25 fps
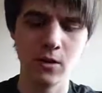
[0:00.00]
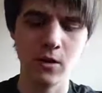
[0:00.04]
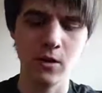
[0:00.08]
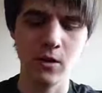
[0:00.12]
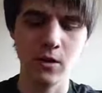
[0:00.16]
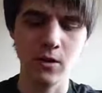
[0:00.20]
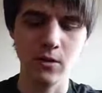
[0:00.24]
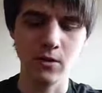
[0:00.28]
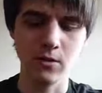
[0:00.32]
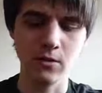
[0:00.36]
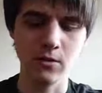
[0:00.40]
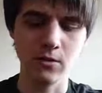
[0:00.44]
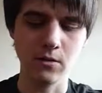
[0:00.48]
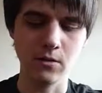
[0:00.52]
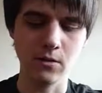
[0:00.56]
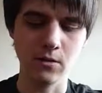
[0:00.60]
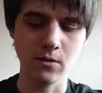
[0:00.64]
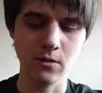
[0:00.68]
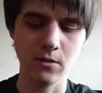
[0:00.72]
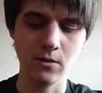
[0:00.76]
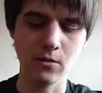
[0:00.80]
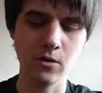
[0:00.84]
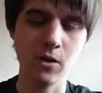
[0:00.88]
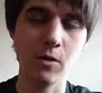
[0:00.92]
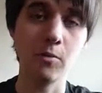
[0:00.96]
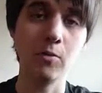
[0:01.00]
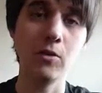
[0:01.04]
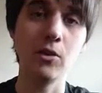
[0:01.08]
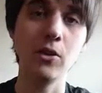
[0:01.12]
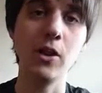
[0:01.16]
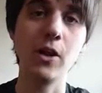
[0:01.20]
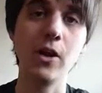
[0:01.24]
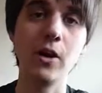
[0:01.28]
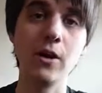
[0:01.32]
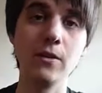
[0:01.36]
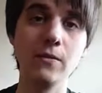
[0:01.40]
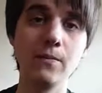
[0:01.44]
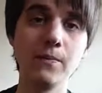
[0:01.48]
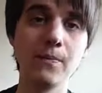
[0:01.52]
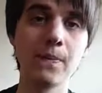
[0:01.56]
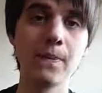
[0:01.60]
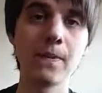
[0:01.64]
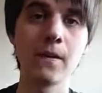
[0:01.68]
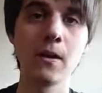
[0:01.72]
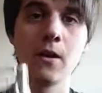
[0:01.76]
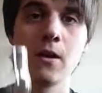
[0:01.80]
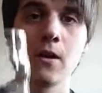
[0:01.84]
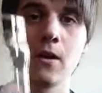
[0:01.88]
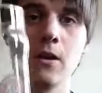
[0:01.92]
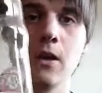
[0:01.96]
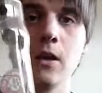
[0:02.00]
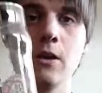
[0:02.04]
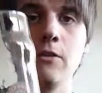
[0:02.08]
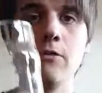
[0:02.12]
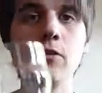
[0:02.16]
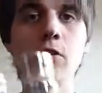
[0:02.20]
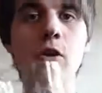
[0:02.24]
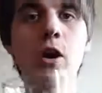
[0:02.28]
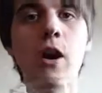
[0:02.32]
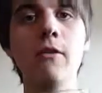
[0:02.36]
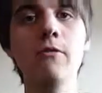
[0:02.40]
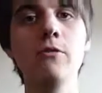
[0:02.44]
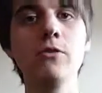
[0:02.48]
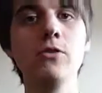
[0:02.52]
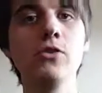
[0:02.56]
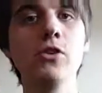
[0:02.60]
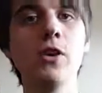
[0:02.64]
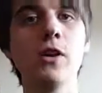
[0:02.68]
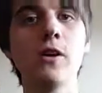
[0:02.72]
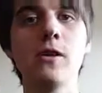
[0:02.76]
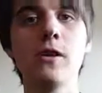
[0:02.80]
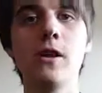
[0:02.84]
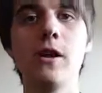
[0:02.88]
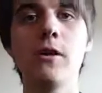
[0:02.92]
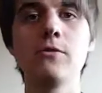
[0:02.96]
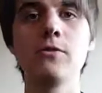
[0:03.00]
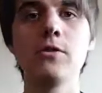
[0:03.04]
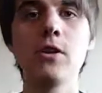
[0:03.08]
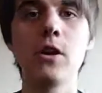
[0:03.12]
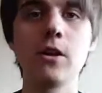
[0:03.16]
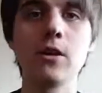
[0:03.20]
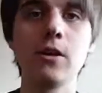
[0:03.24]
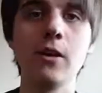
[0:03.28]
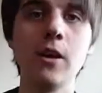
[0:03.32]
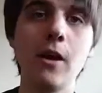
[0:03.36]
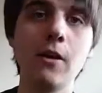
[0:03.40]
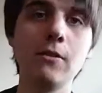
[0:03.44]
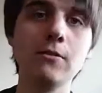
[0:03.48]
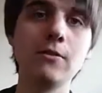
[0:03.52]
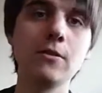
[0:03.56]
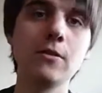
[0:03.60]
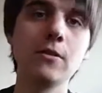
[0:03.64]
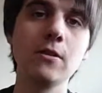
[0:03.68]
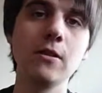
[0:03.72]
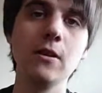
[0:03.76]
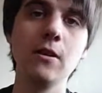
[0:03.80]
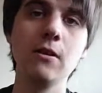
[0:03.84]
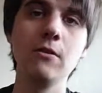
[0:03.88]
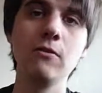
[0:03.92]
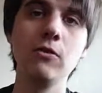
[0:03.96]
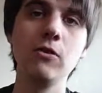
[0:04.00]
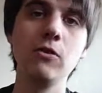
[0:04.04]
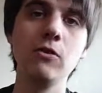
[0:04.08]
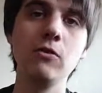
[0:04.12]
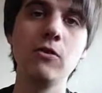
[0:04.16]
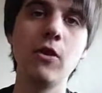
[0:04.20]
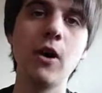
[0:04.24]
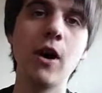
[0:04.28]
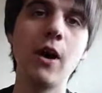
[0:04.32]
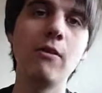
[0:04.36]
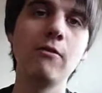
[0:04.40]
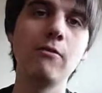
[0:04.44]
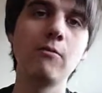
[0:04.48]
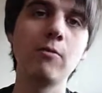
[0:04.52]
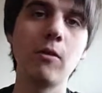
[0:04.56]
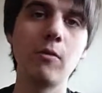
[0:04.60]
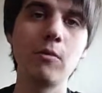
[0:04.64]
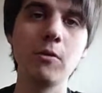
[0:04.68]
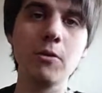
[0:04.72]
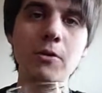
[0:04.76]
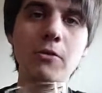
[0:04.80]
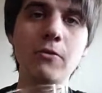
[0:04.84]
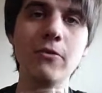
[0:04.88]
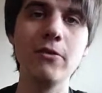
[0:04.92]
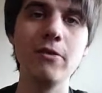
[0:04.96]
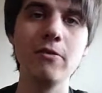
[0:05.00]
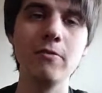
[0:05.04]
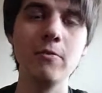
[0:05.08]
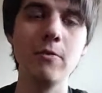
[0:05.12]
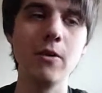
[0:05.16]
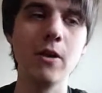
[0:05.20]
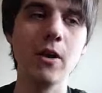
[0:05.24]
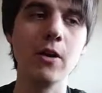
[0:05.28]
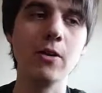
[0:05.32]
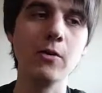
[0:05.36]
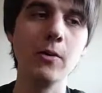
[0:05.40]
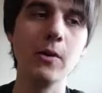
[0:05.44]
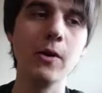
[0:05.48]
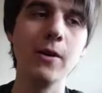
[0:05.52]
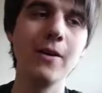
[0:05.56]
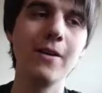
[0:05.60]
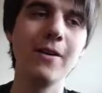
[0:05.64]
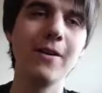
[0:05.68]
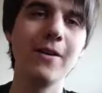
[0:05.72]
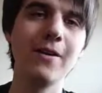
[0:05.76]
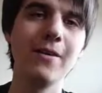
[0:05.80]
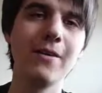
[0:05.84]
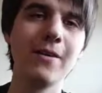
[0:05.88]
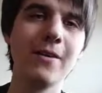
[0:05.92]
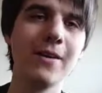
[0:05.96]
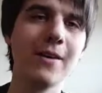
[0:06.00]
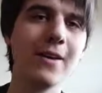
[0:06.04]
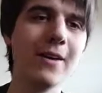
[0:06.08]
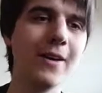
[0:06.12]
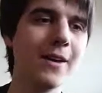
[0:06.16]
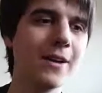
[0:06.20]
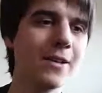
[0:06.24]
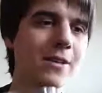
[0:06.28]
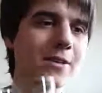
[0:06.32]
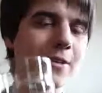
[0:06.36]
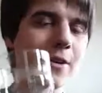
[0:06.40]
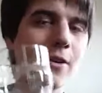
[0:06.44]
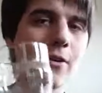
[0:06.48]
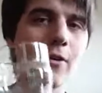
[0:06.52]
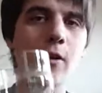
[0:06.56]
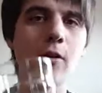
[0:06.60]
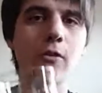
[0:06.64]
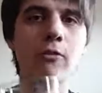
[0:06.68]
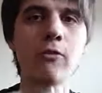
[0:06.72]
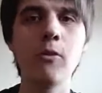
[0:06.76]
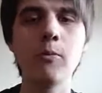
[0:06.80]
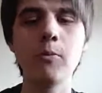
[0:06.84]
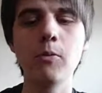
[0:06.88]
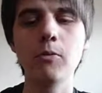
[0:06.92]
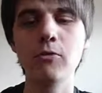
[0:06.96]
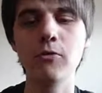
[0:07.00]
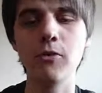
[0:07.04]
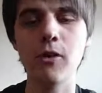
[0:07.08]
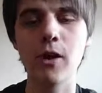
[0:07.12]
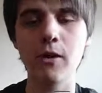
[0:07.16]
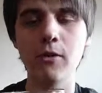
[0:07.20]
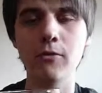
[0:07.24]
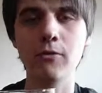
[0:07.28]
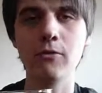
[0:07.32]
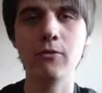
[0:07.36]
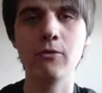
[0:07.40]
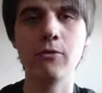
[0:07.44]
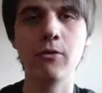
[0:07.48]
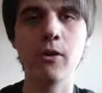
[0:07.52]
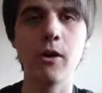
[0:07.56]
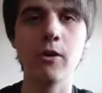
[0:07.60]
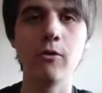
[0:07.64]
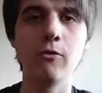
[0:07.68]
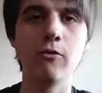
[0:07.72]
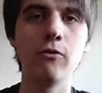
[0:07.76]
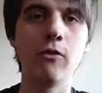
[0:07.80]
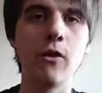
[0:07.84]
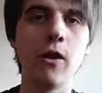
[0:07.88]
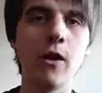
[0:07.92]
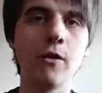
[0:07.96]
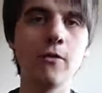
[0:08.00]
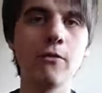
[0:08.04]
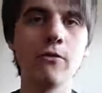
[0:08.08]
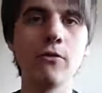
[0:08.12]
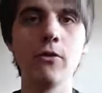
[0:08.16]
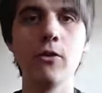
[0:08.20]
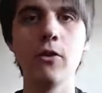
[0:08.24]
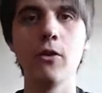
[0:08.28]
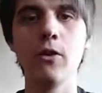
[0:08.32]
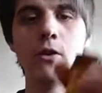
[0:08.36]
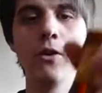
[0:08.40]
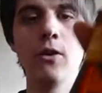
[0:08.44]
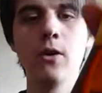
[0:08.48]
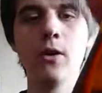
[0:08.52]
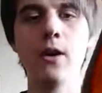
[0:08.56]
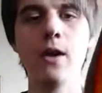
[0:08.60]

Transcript: and top of the line. If you haven't checked it out, check it out. If you have, probably agree with me anyway. So 4.5 out of 5 for